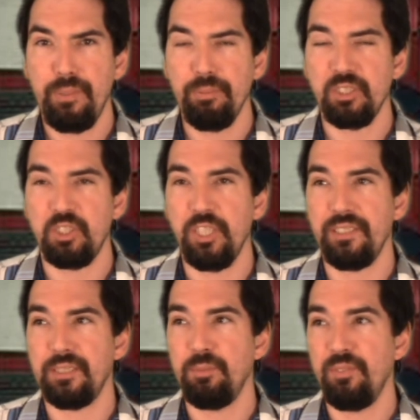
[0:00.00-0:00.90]
people should
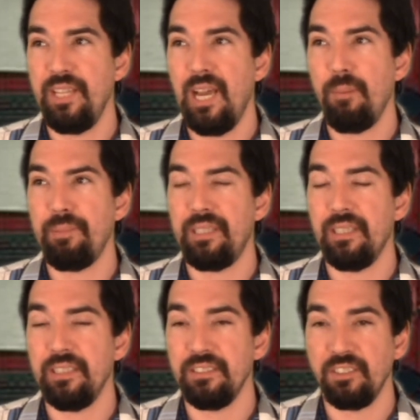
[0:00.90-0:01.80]
check this movie out
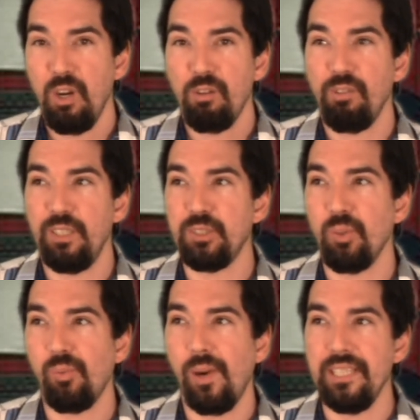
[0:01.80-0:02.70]
because
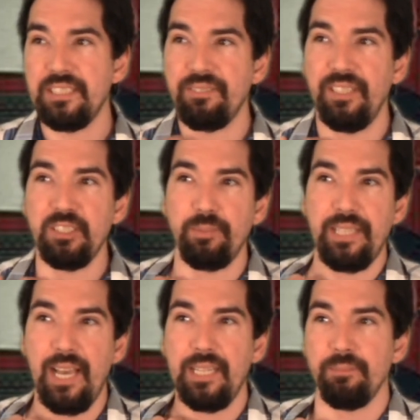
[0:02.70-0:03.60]
Rachel Weisz and Rachel
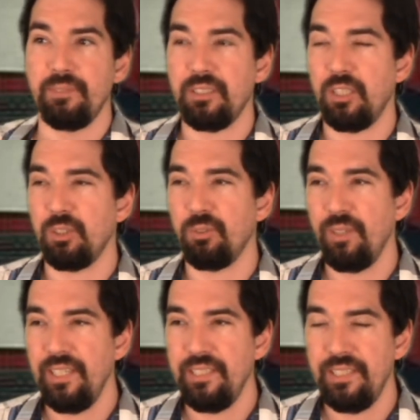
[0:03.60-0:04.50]
McAdams are
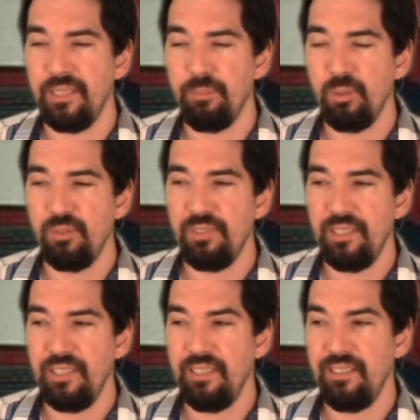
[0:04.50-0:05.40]
great in the movie,
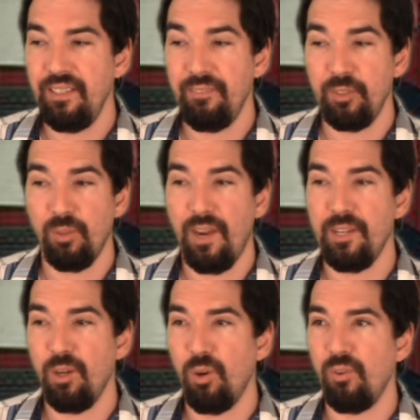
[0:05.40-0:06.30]
even though
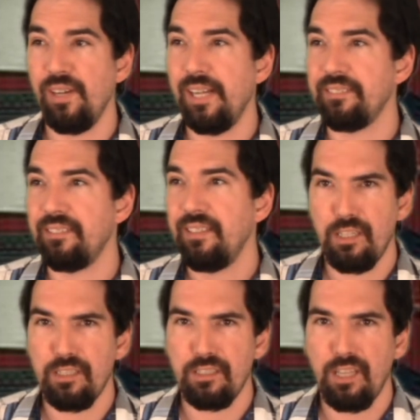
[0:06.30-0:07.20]
I know that
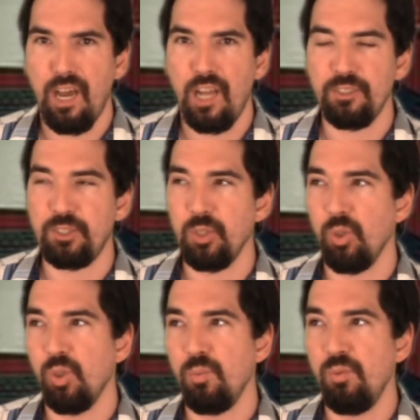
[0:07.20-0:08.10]
the Han
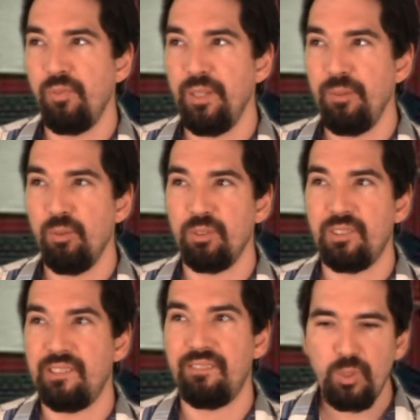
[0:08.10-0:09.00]
Solo movie
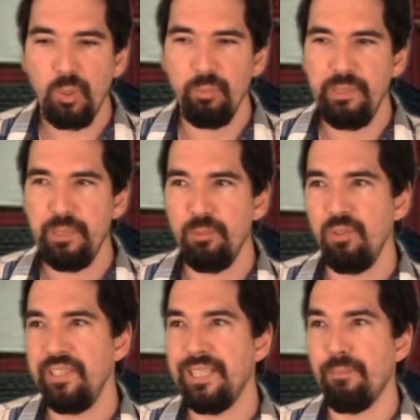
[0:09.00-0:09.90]
will will be the
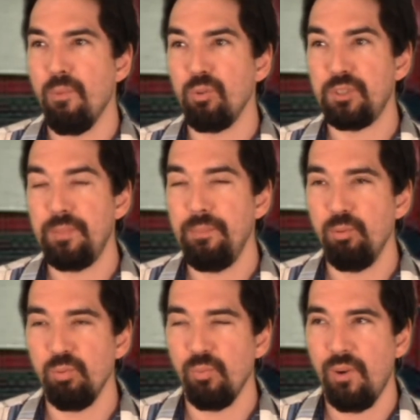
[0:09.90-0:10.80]
movie that most
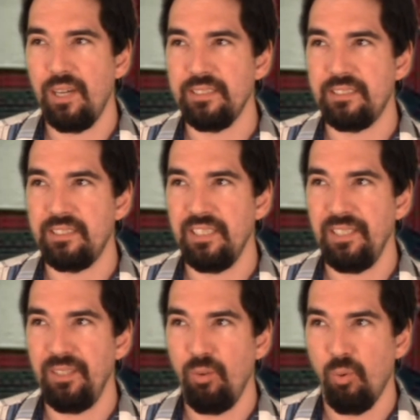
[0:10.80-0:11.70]
people will want to
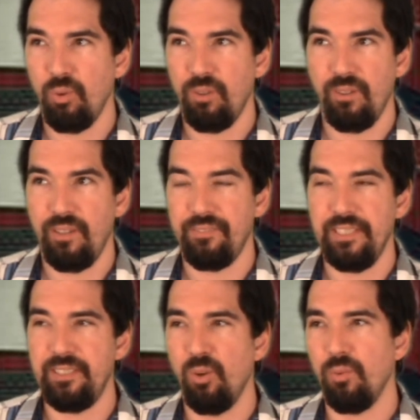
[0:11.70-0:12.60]
see, or if
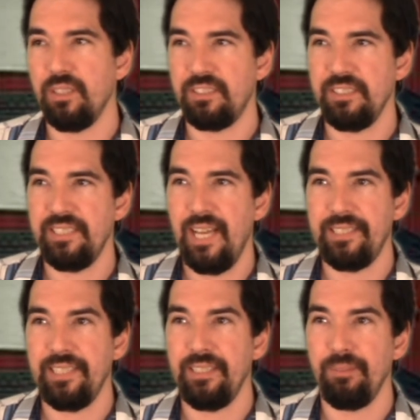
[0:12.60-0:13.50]
they don't want to see
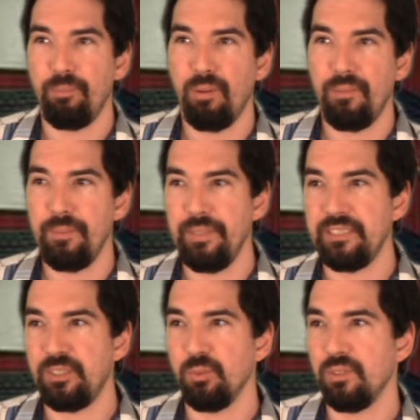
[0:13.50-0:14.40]
that, they probably may
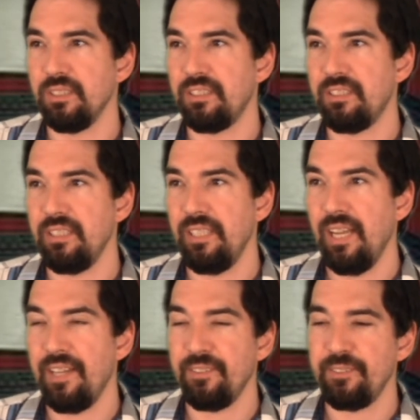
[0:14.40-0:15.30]
still want to
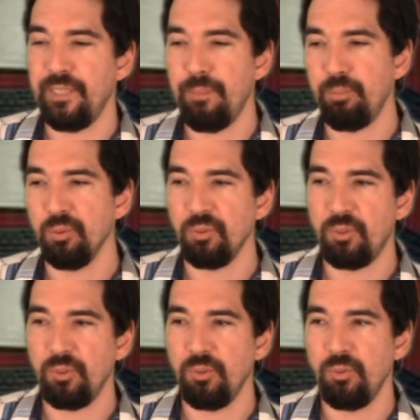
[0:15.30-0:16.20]
see either
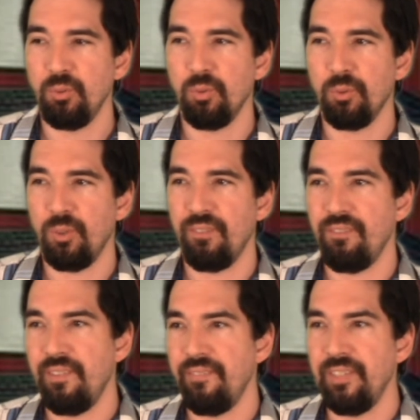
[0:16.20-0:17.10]
Deadpool 2
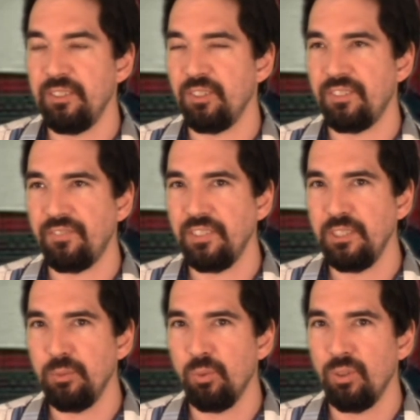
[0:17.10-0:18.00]
or Avengers
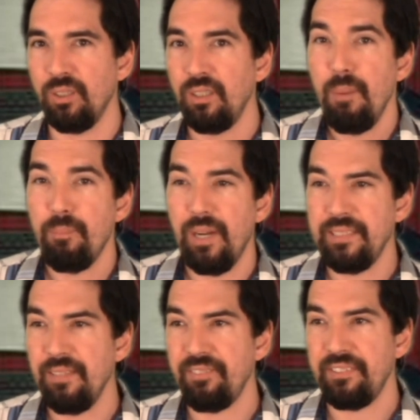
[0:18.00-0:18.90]
Infinity War. But
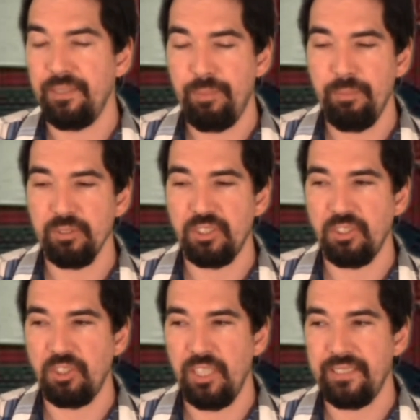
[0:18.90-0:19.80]
I definitely think people
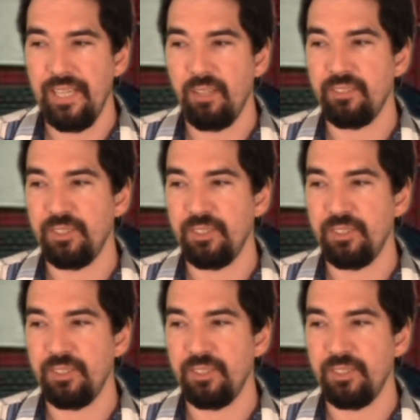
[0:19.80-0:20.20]
should check out